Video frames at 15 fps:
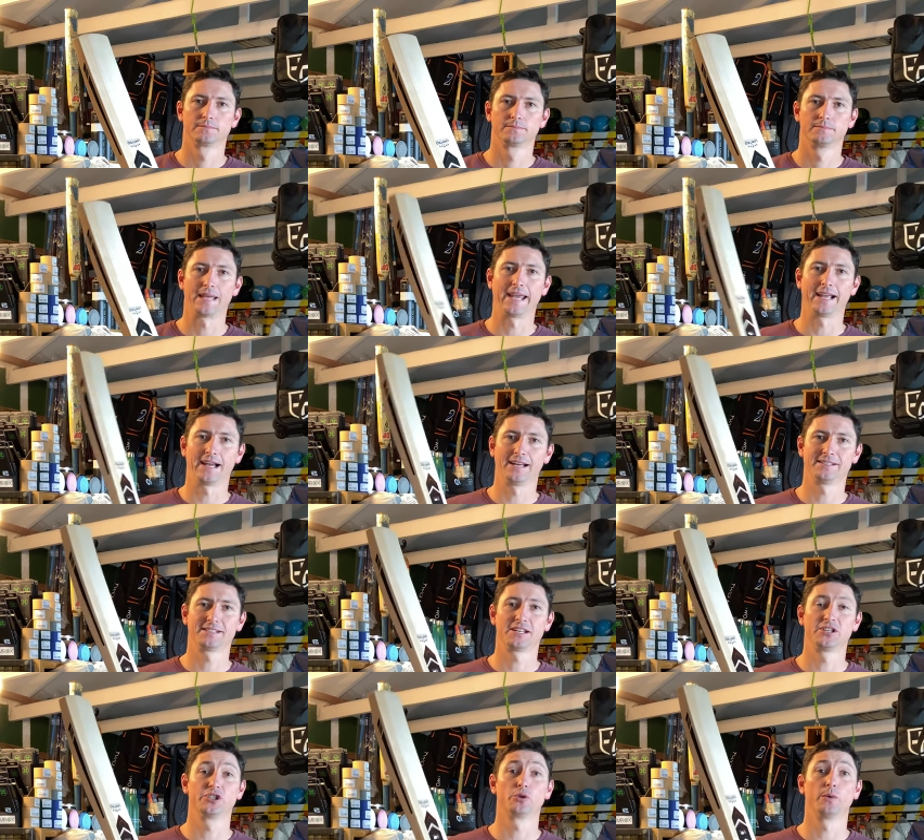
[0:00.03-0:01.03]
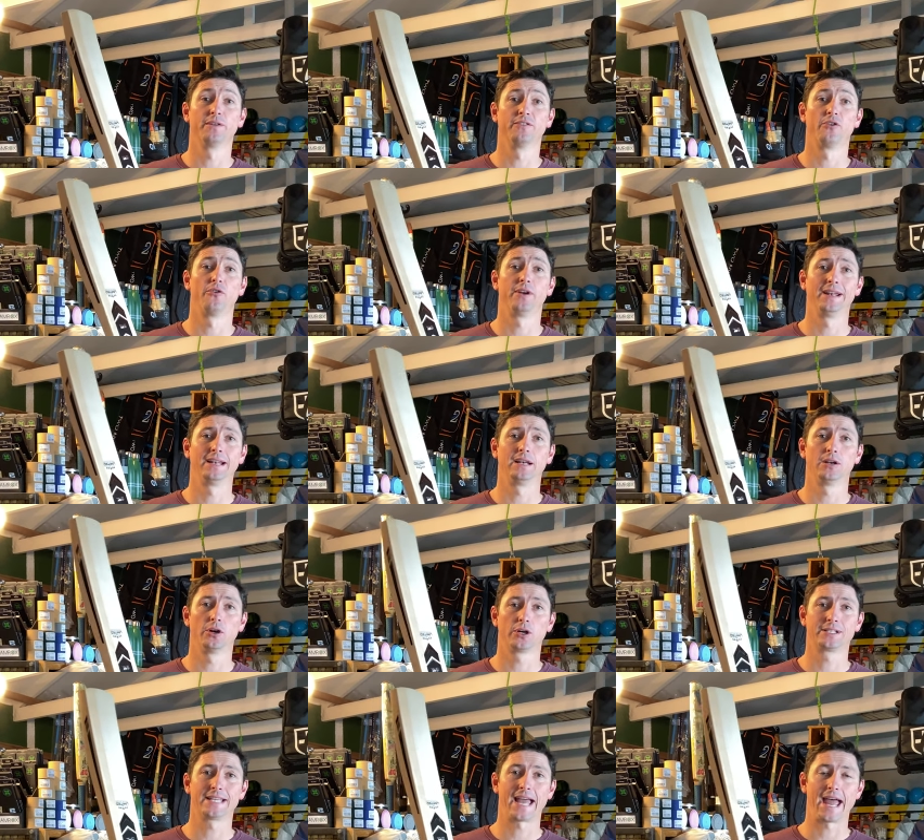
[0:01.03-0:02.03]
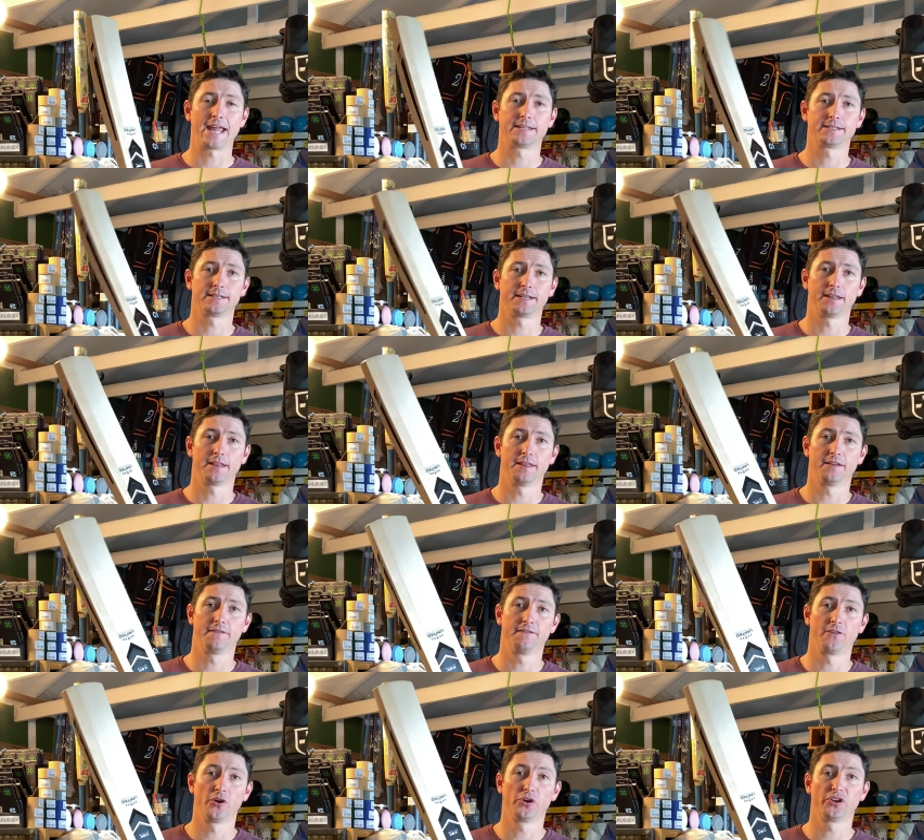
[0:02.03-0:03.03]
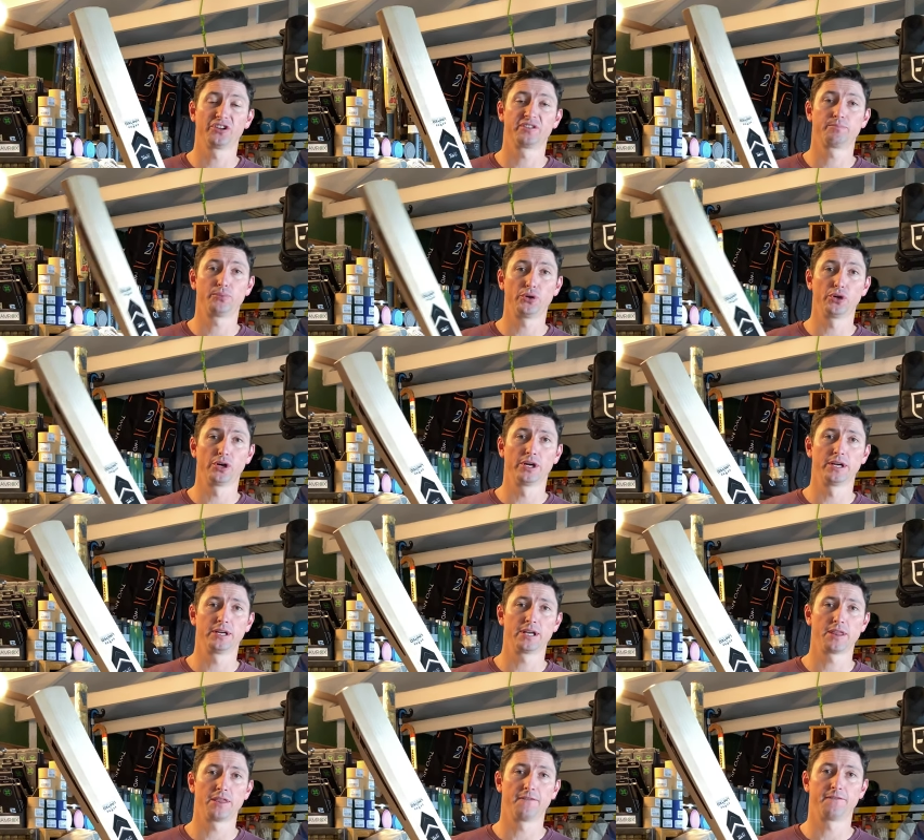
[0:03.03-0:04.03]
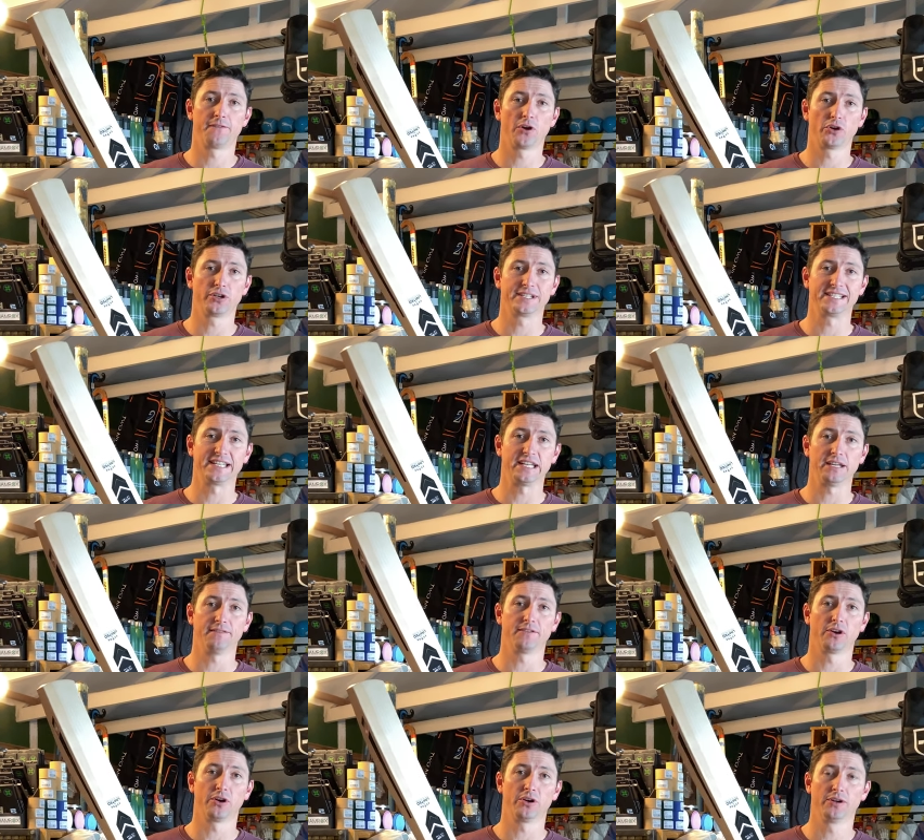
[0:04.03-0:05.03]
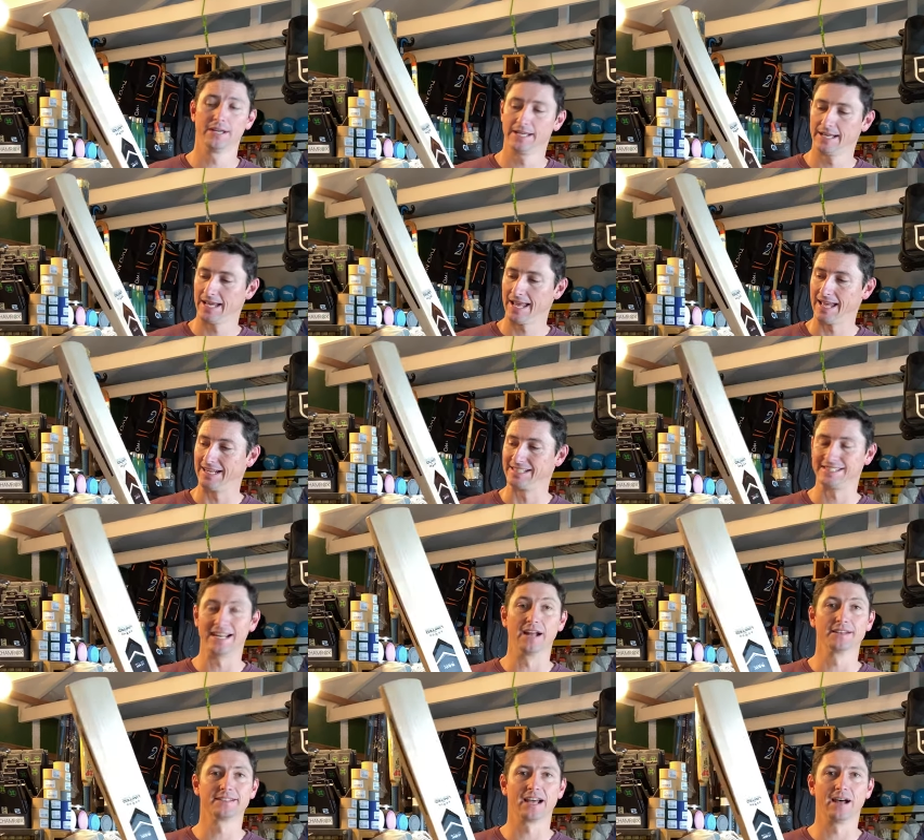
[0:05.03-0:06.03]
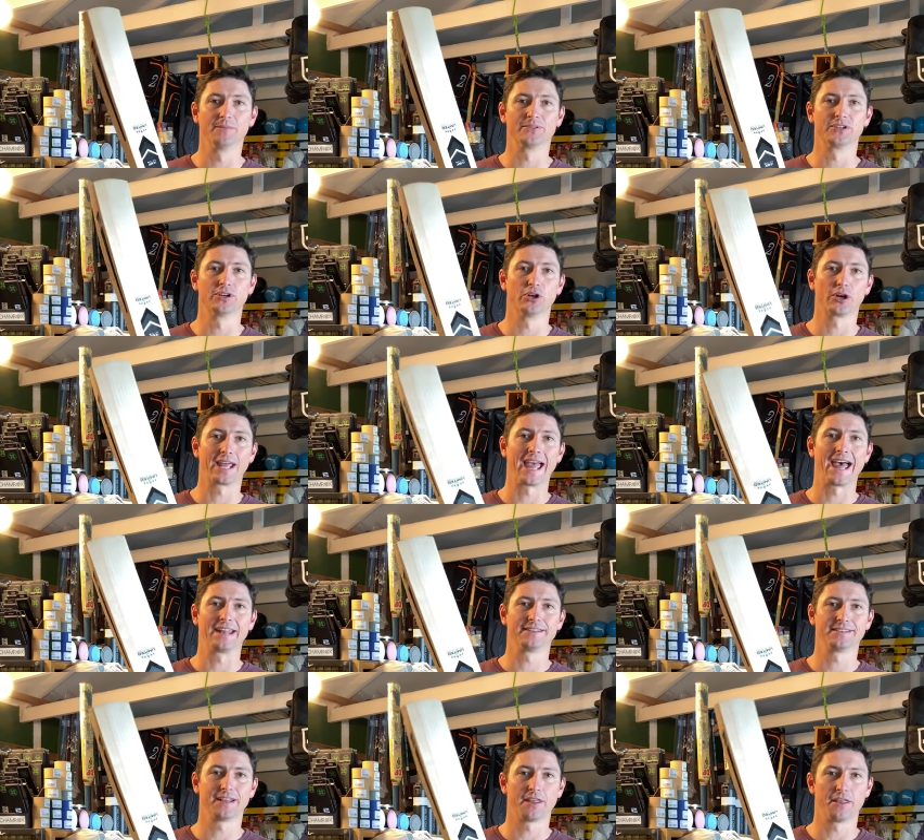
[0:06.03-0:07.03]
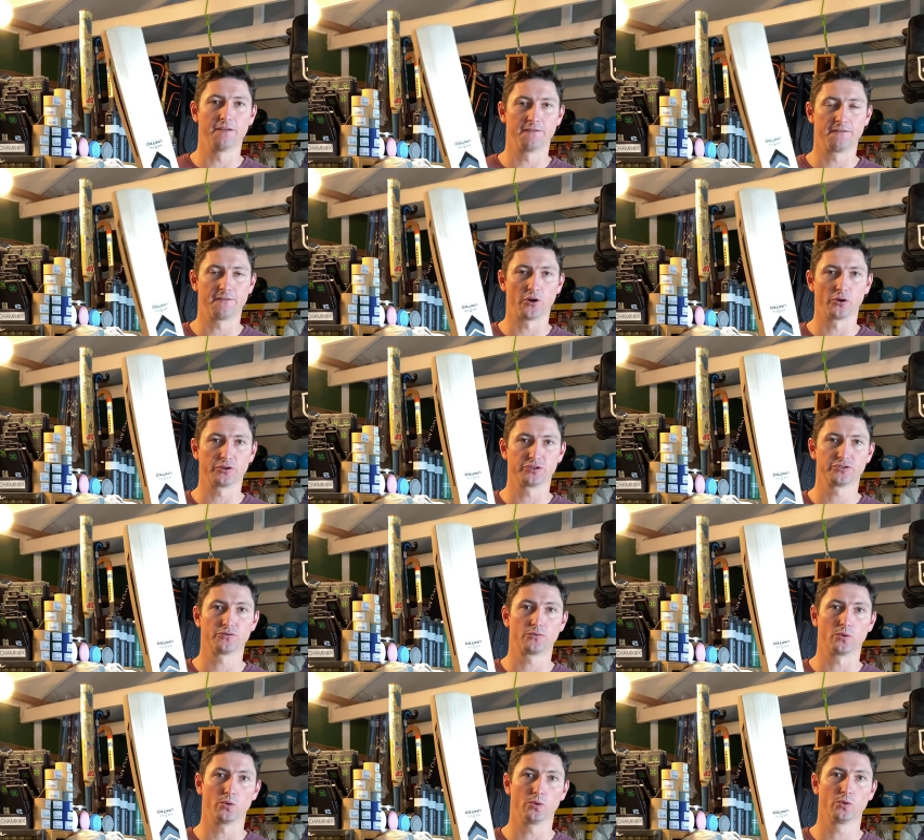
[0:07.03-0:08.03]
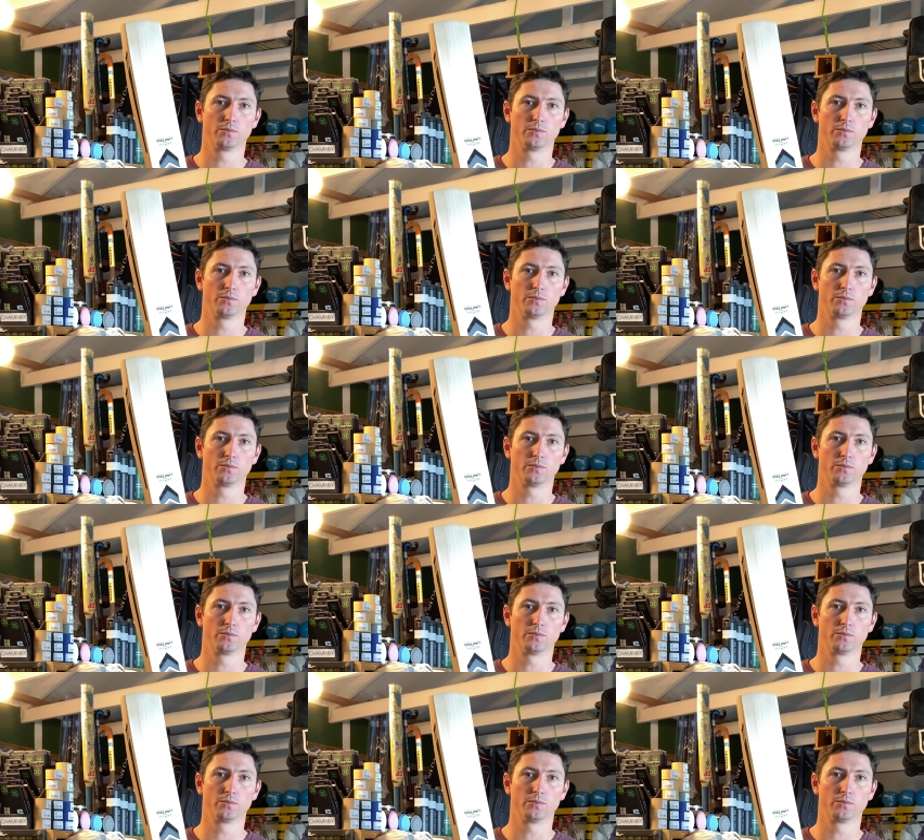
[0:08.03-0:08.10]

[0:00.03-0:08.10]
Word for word: Hey guys, so we've already looked at the Focus Pure, the Focus Evo, and it's now time to look at the Focus RAW.